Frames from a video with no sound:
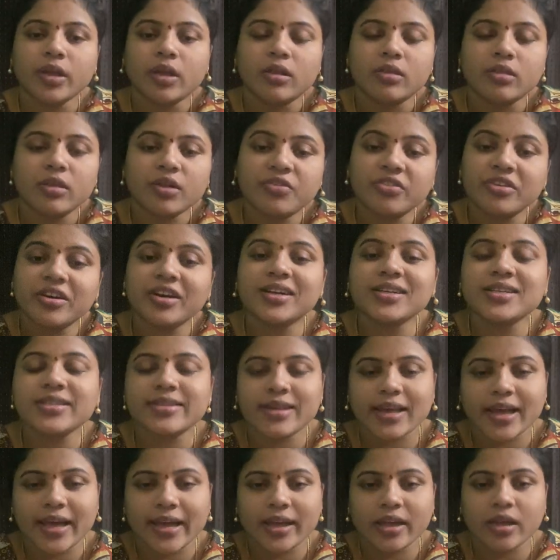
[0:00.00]
the words
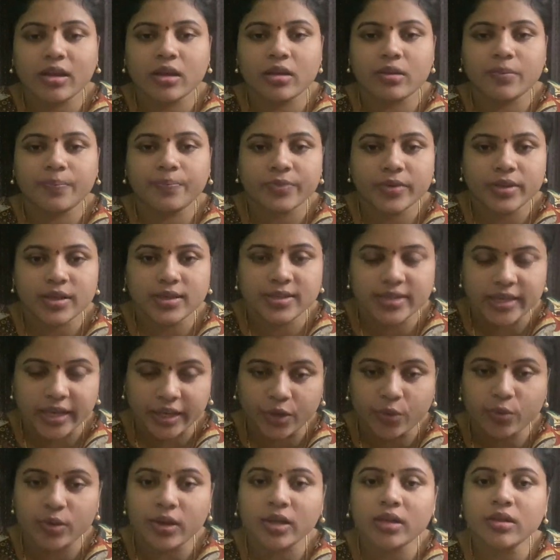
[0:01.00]
like
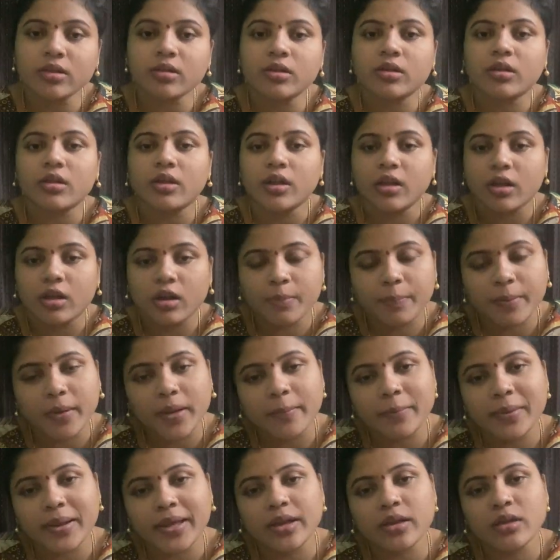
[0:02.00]
secular,
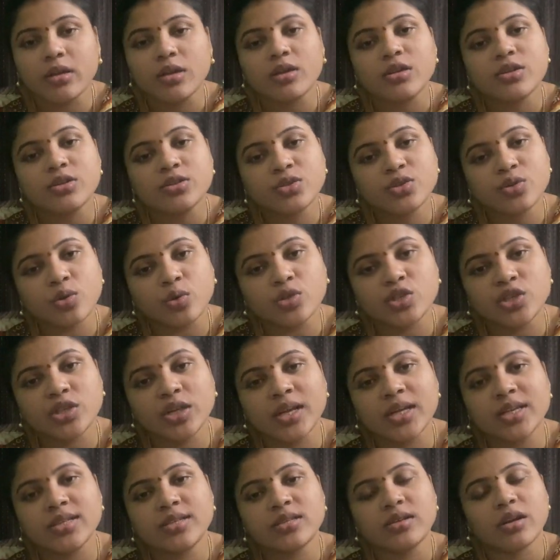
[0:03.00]
republic,
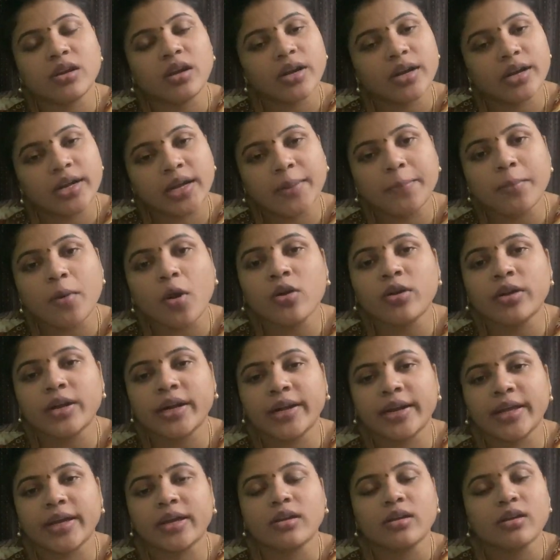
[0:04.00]
socialist, democratic,